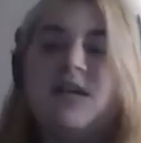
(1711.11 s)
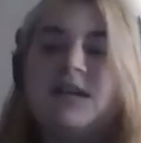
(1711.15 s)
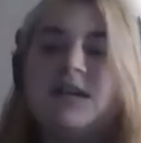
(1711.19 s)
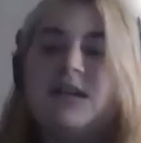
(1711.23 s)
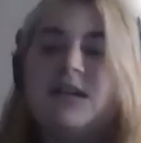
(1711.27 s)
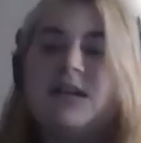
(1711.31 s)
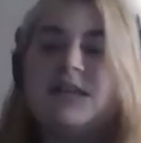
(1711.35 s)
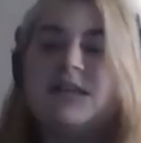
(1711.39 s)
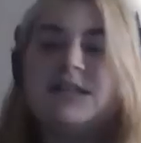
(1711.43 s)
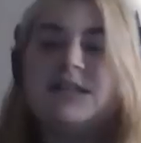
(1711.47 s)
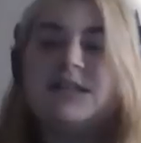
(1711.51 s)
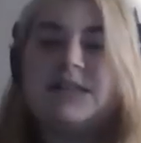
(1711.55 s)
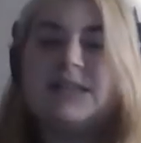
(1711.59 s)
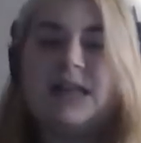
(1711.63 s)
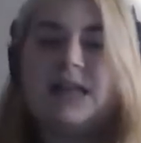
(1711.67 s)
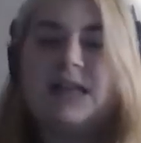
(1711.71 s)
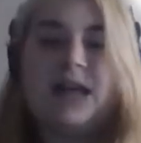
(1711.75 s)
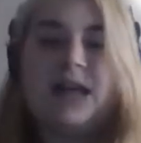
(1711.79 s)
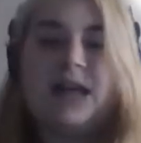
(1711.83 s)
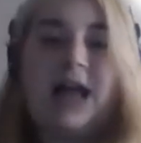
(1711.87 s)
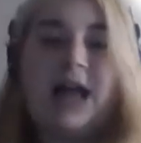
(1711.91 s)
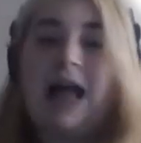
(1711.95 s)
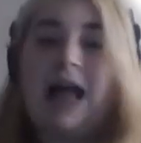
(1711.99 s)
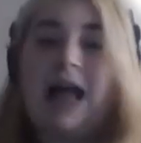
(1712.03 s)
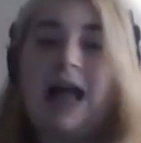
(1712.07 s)
because
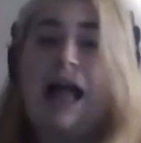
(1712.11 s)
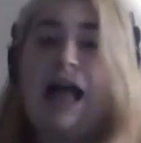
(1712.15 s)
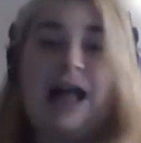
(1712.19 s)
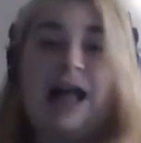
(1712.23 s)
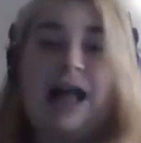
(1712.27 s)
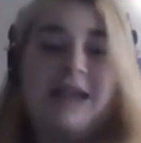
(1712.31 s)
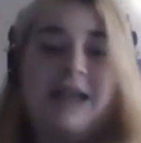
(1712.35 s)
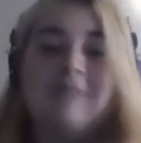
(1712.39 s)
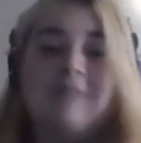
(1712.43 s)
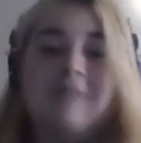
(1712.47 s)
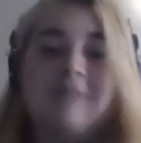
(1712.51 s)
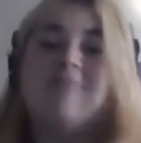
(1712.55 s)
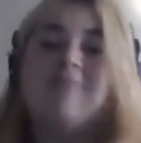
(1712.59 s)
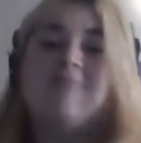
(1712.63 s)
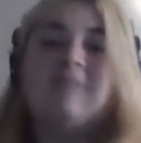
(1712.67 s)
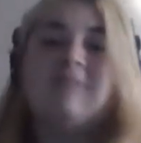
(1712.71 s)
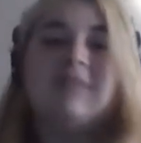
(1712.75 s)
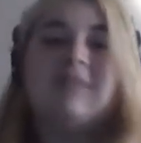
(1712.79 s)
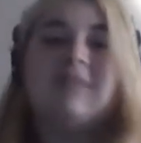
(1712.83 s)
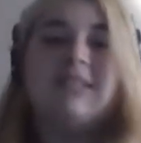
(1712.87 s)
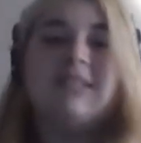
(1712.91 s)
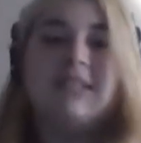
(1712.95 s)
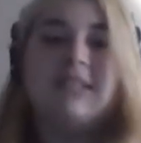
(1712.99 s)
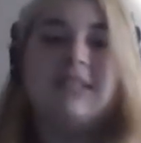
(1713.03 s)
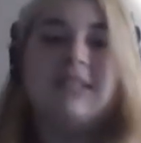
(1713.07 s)
I
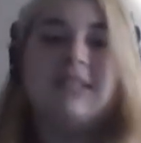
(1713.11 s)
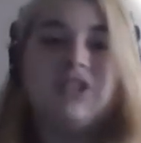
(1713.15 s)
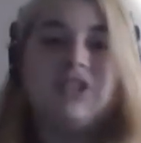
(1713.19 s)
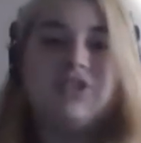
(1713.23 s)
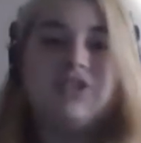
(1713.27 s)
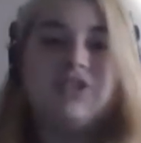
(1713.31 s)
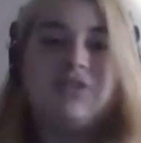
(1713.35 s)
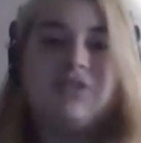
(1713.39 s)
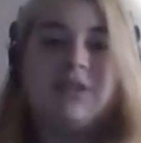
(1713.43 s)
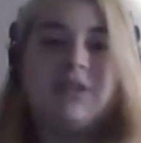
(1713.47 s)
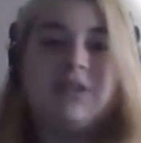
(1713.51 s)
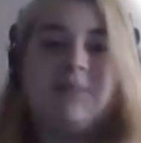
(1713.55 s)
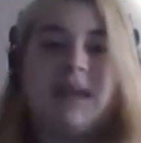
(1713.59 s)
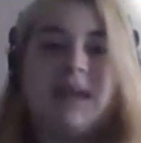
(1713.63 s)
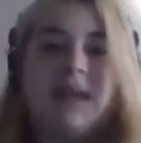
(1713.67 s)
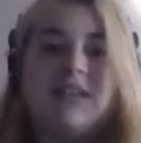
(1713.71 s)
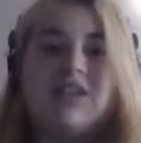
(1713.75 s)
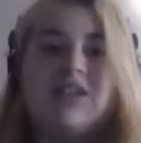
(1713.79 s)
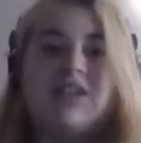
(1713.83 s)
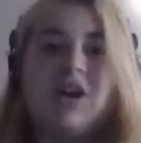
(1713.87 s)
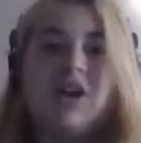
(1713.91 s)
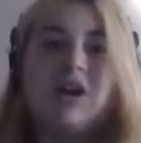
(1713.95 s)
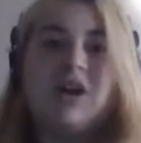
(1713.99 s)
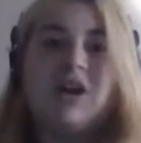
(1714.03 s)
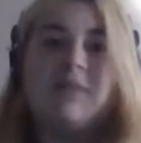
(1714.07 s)
disagree
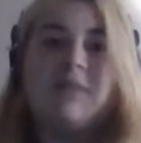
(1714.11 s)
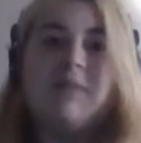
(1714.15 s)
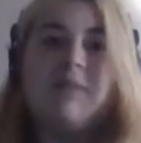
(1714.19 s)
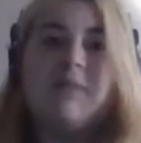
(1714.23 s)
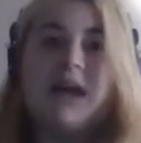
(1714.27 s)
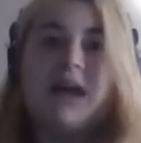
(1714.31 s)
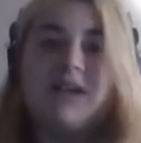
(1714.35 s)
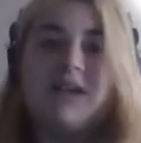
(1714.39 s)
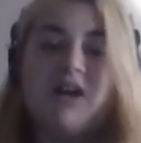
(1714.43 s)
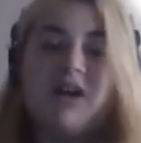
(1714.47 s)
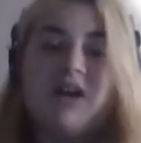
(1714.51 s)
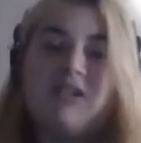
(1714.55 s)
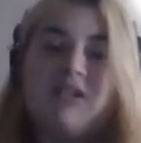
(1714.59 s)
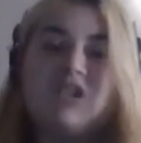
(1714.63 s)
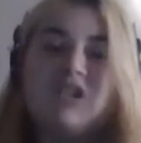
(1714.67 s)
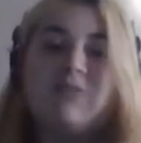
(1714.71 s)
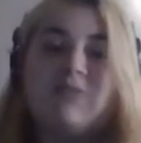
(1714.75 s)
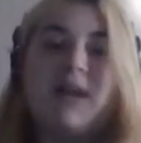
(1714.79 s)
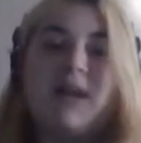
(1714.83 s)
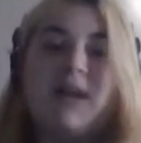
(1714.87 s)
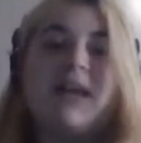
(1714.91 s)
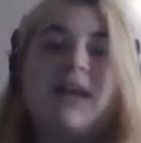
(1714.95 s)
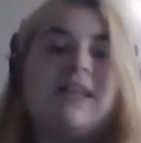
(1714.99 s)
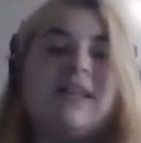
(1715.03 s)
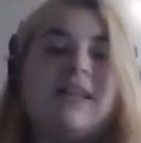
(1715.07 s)
based on my knowledge
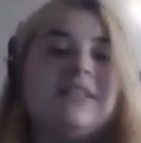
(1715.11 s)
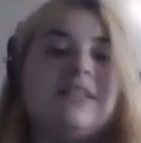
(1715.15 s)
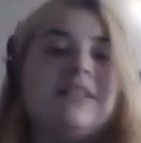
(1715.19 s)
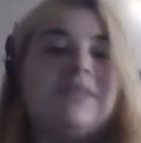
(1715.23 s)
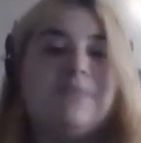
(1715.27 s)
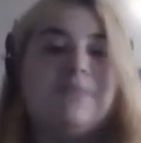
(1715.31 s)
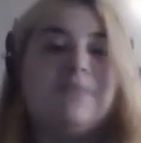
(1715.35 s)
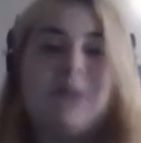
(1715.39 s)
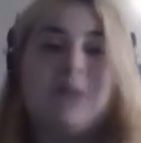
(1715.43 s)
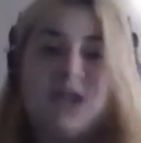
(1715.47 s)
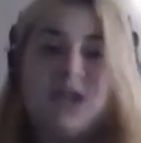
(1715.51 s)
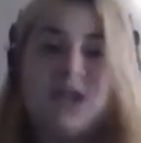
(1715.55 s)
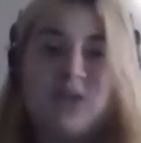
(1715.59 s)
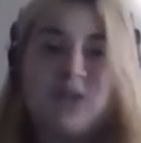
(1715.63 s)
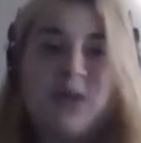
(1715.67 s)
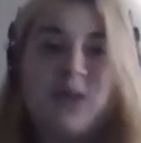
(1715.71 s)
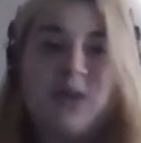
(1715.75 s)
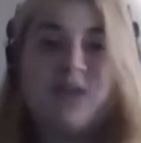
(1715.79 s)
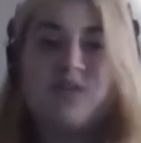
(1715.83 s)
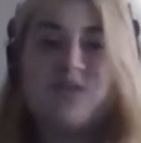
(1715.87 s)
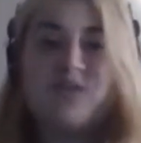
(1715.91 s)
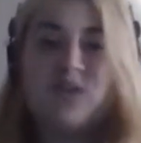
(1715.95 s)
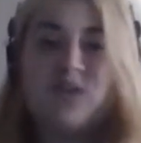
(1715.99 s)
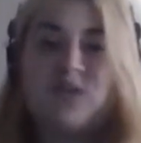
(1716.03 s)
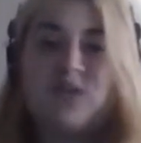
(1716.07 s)
base, but you
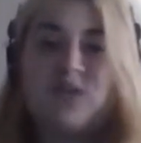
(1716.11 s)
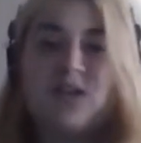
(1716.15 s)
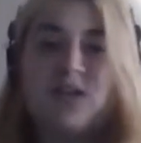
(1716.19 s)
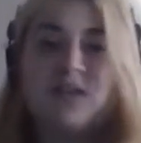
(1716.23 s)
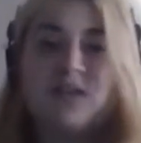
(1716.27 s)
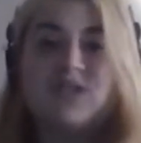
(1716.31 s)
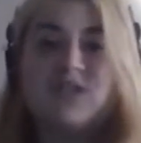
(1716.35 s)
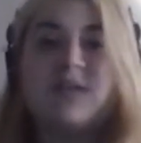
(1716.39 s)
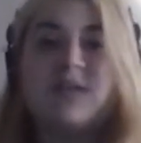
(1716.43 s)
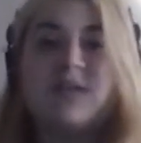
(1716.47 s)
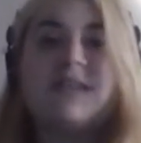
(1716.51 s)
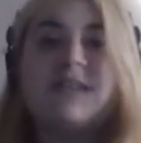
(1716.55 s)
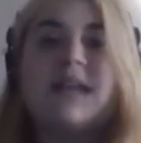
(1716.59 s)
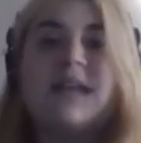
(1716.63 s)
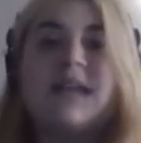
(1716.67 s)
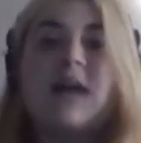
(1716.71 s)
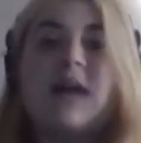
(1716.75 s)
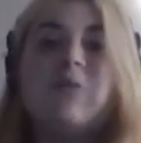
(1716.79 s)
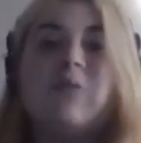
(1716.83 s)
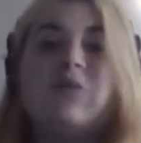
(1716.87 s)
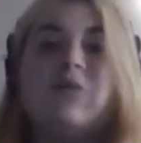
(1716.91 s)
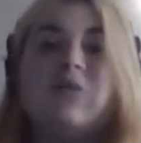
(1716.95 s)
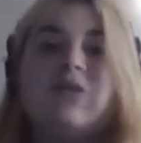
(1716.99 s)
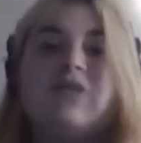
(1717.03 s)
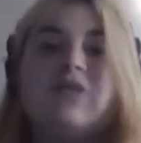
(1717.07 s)
have your own knowledge base.
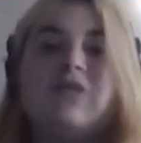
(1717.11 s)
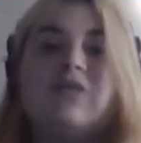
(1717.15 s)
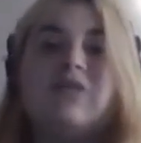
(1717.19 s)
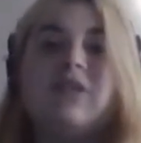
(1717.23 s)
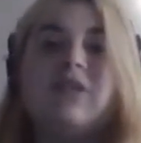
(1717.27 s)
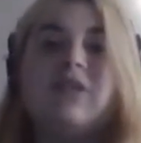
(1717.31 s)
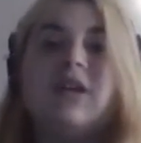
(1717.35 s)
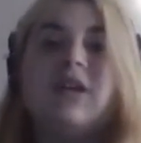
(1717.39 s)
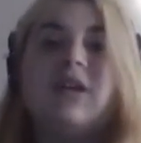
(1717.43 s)
I will